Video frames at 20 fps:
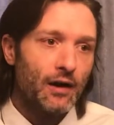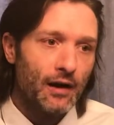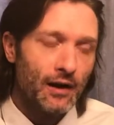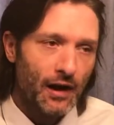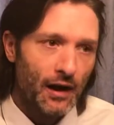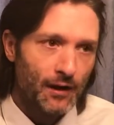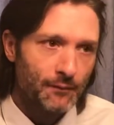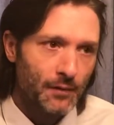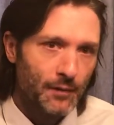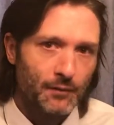
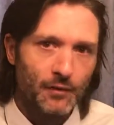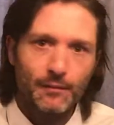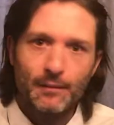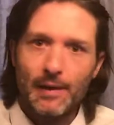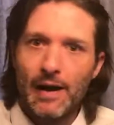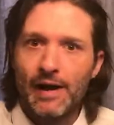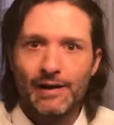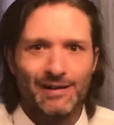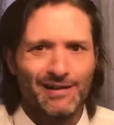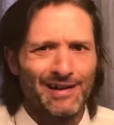I remember
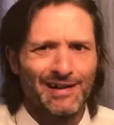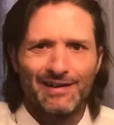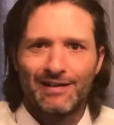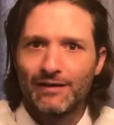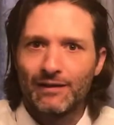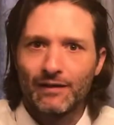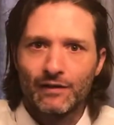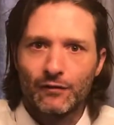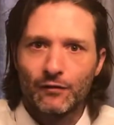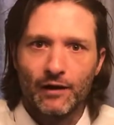back in like
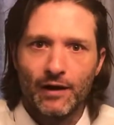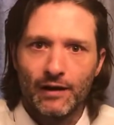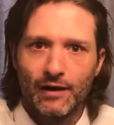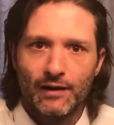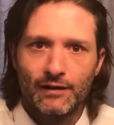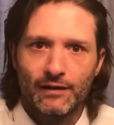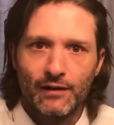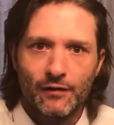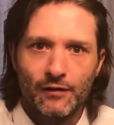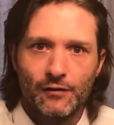6th grade, I
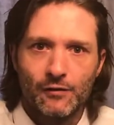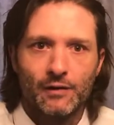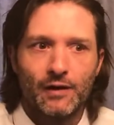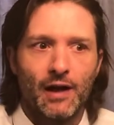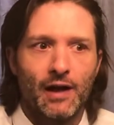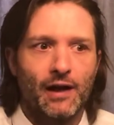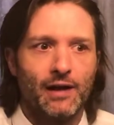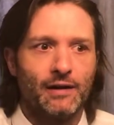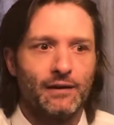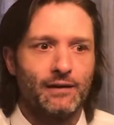tell you
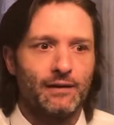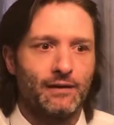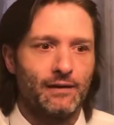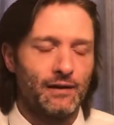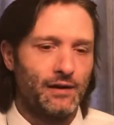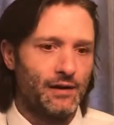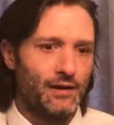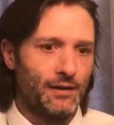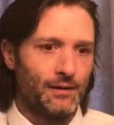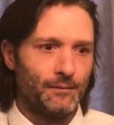guys
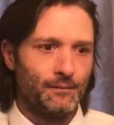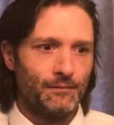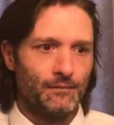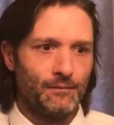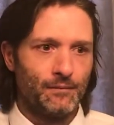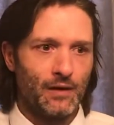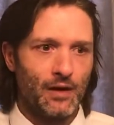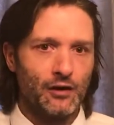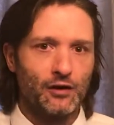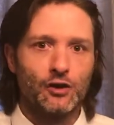a
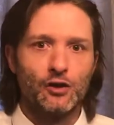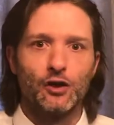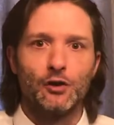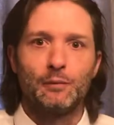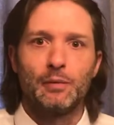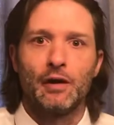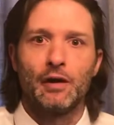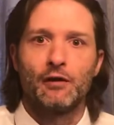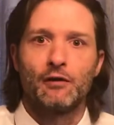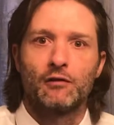good
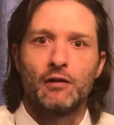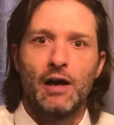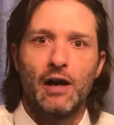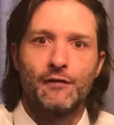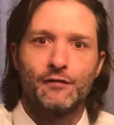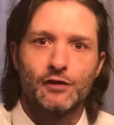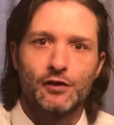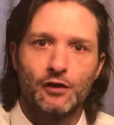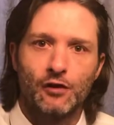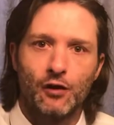paragraph
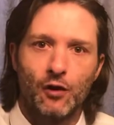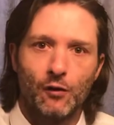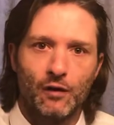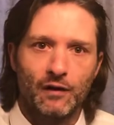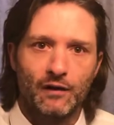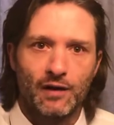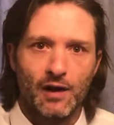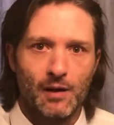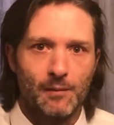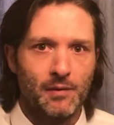should always
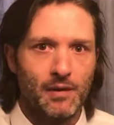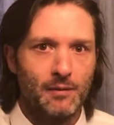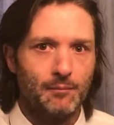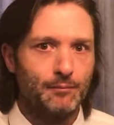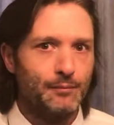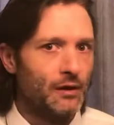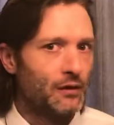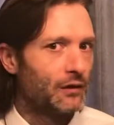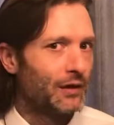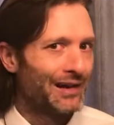kind of be
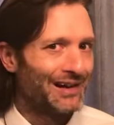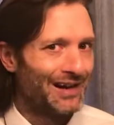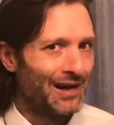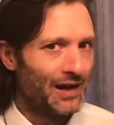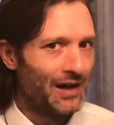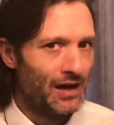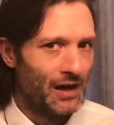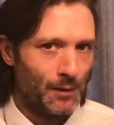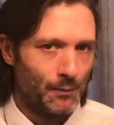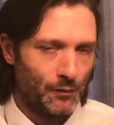built like a
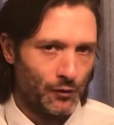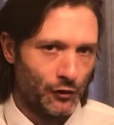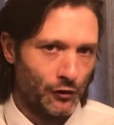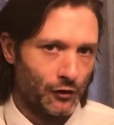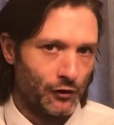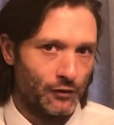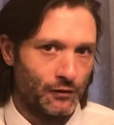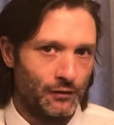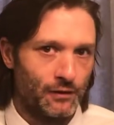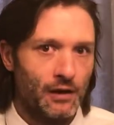
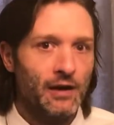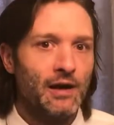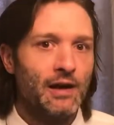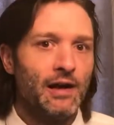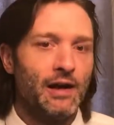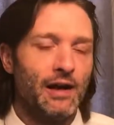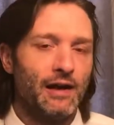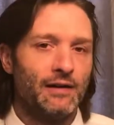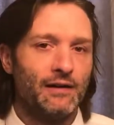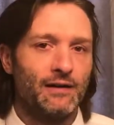hamburger.
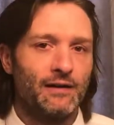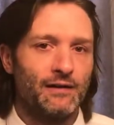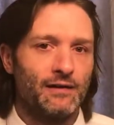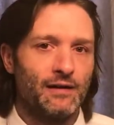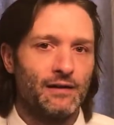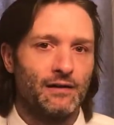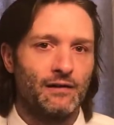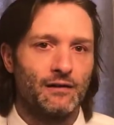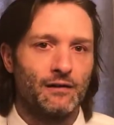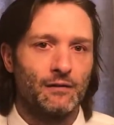In a
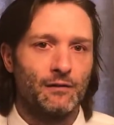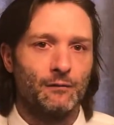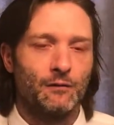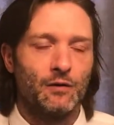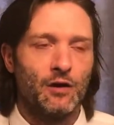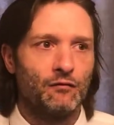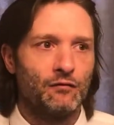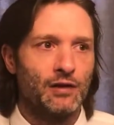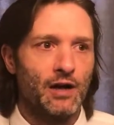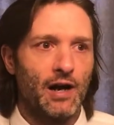sense,
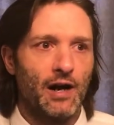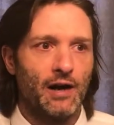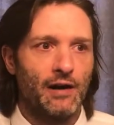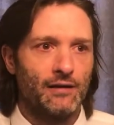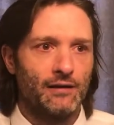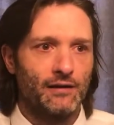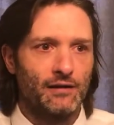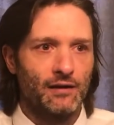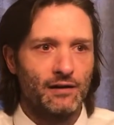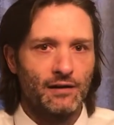you've
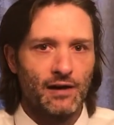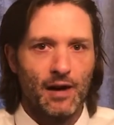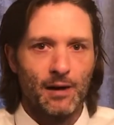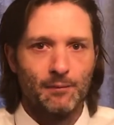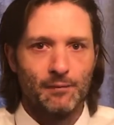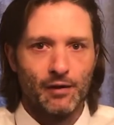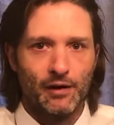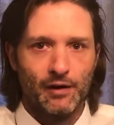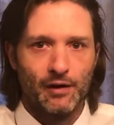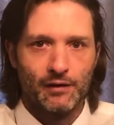got the top
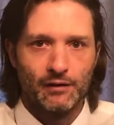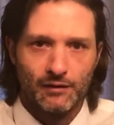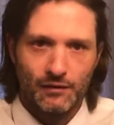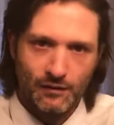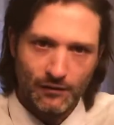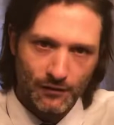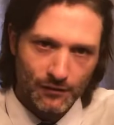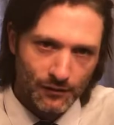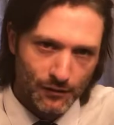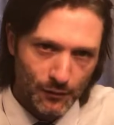bun,
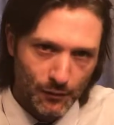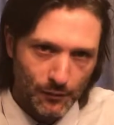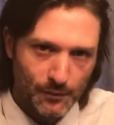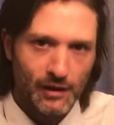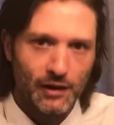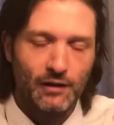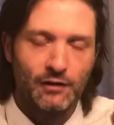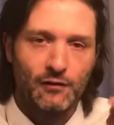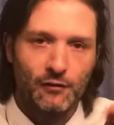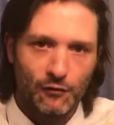your
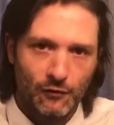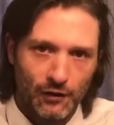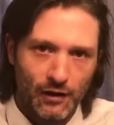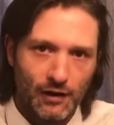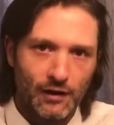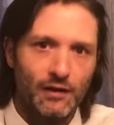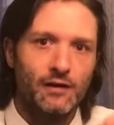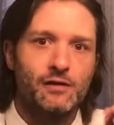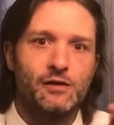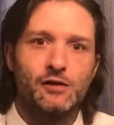meat, your
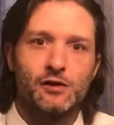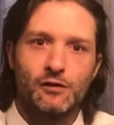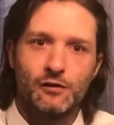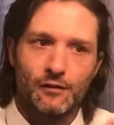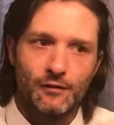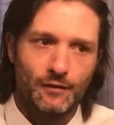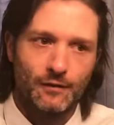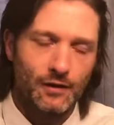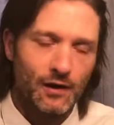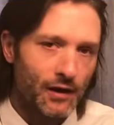ingredients,
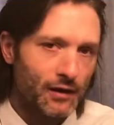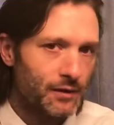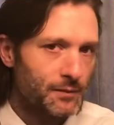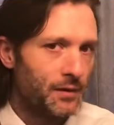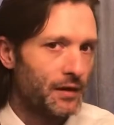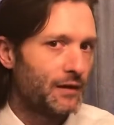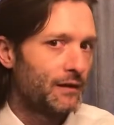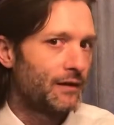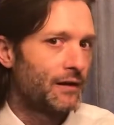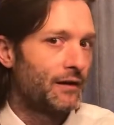your
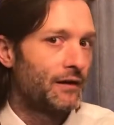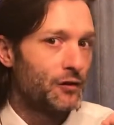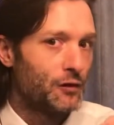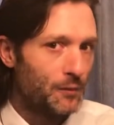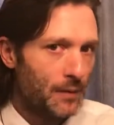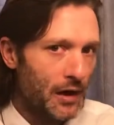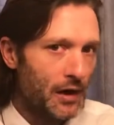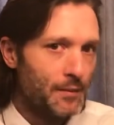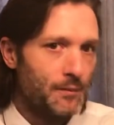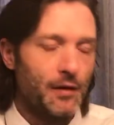condiments, and then your
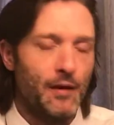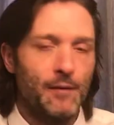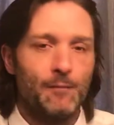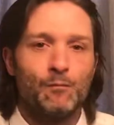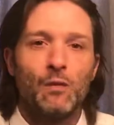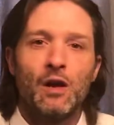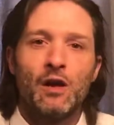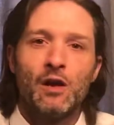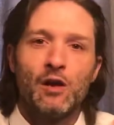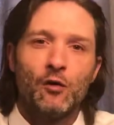bottom one.
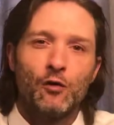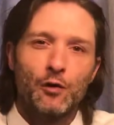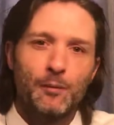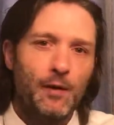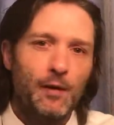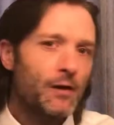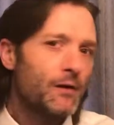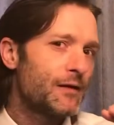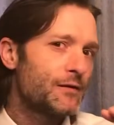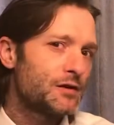Your
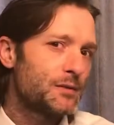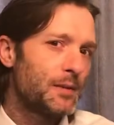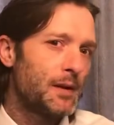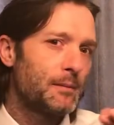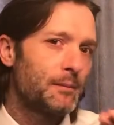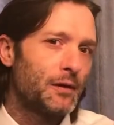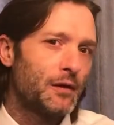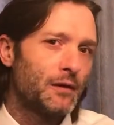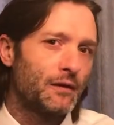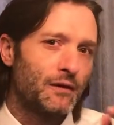paragraph should be
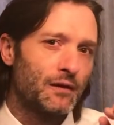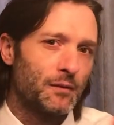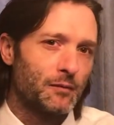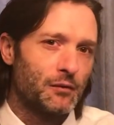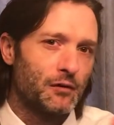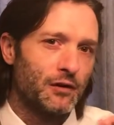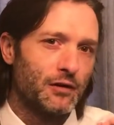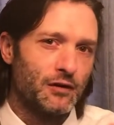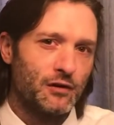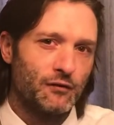built
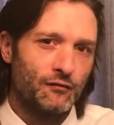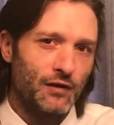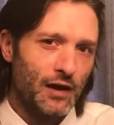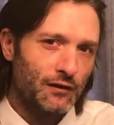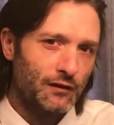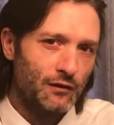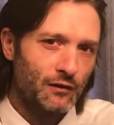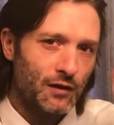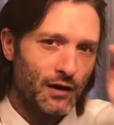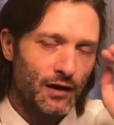similarly. You've
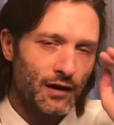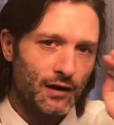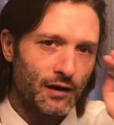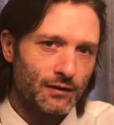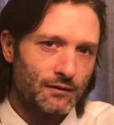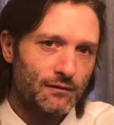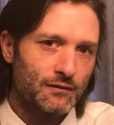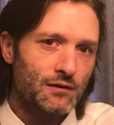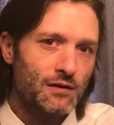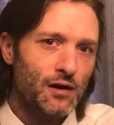got an
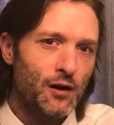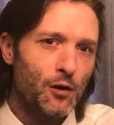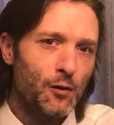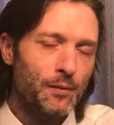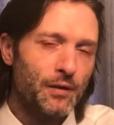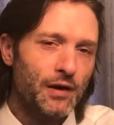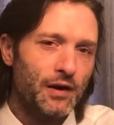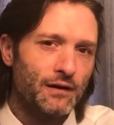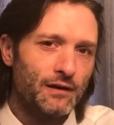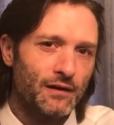
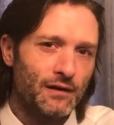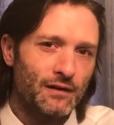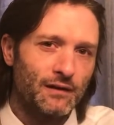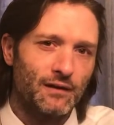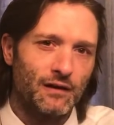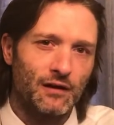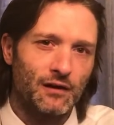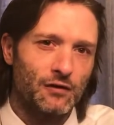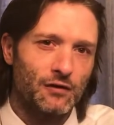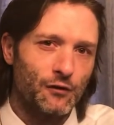opening sentence
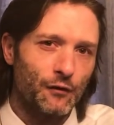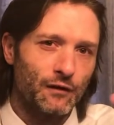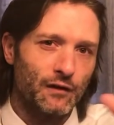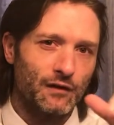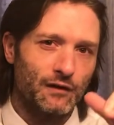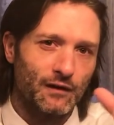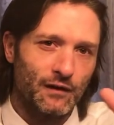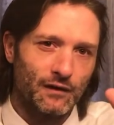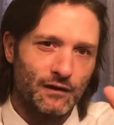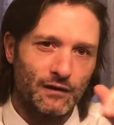and a closing
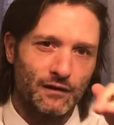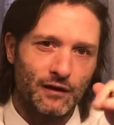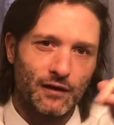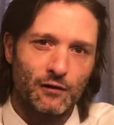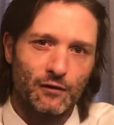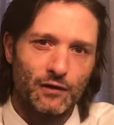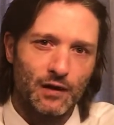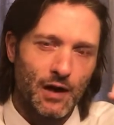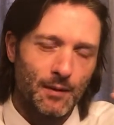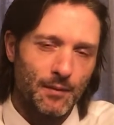sentence, like your
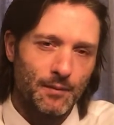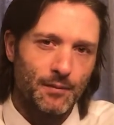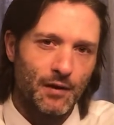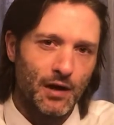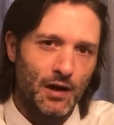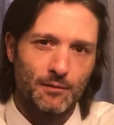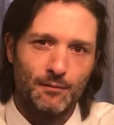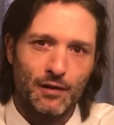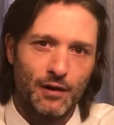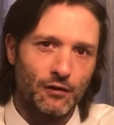top and
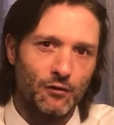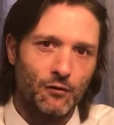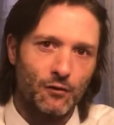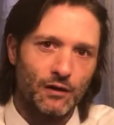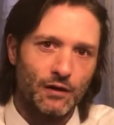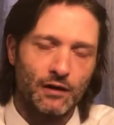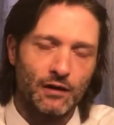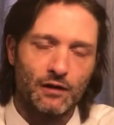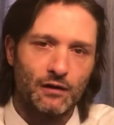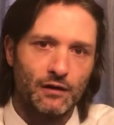bottom bun
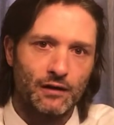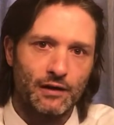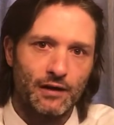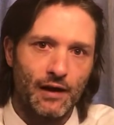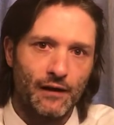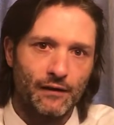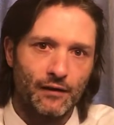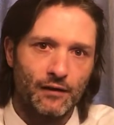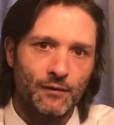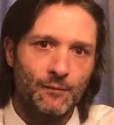holding it all
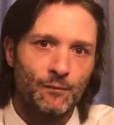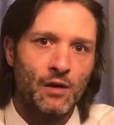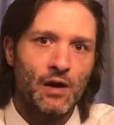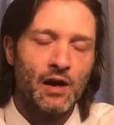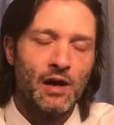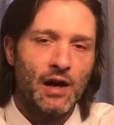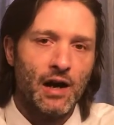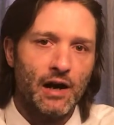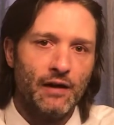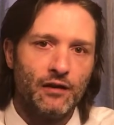together.
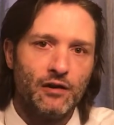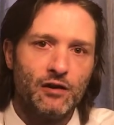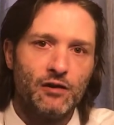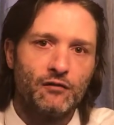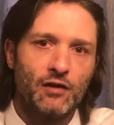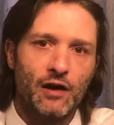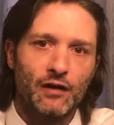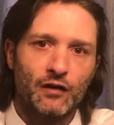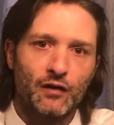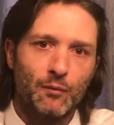And then you've
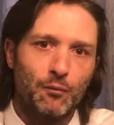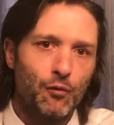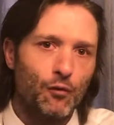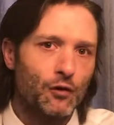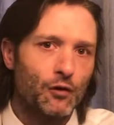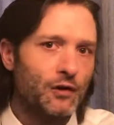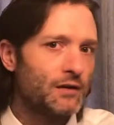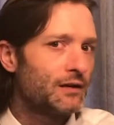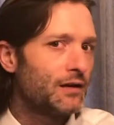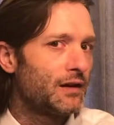got
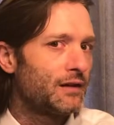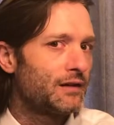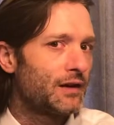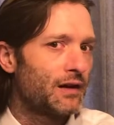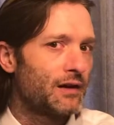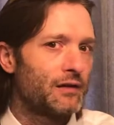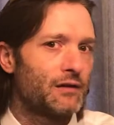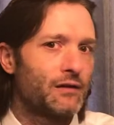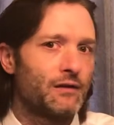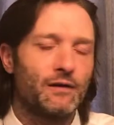supporting
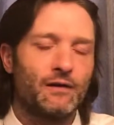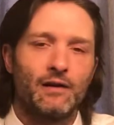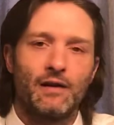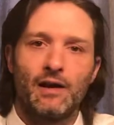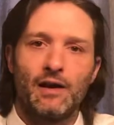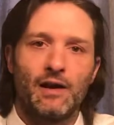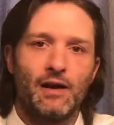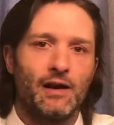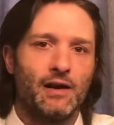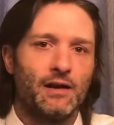details
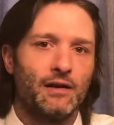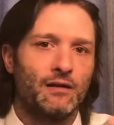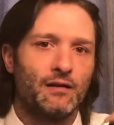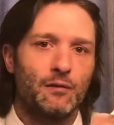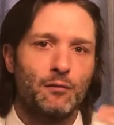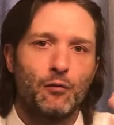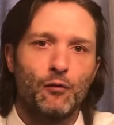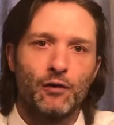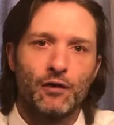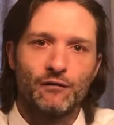and
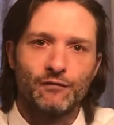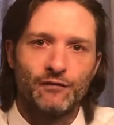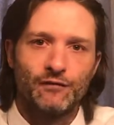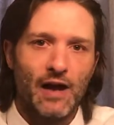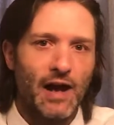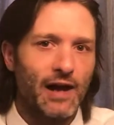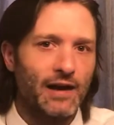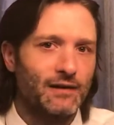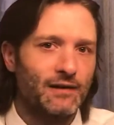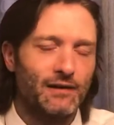supporting
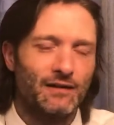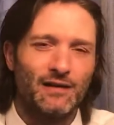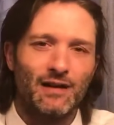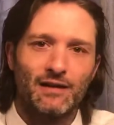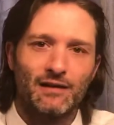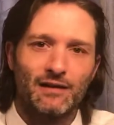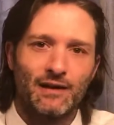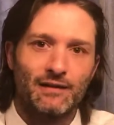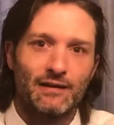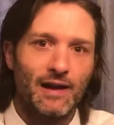facts and things
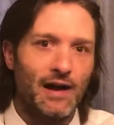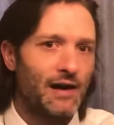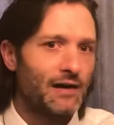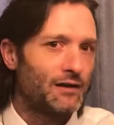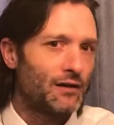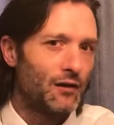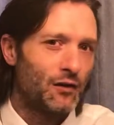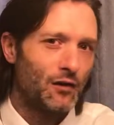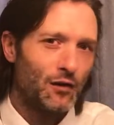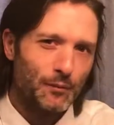like that to
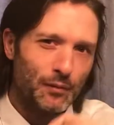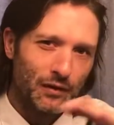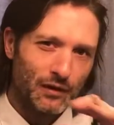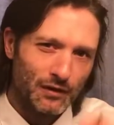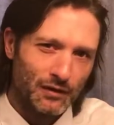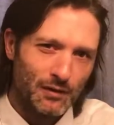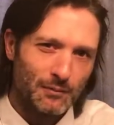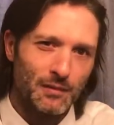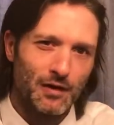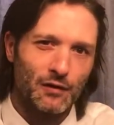all put it in
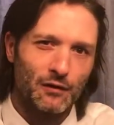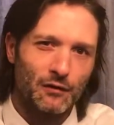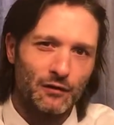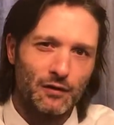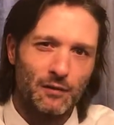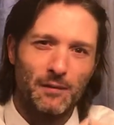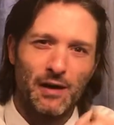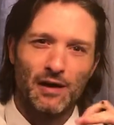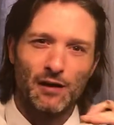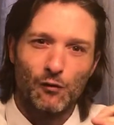the middle to
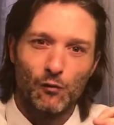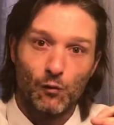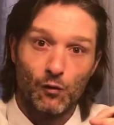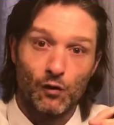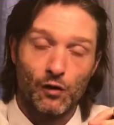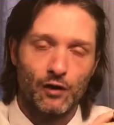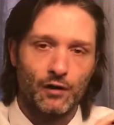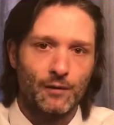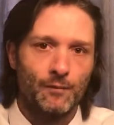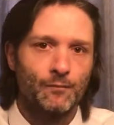make it work.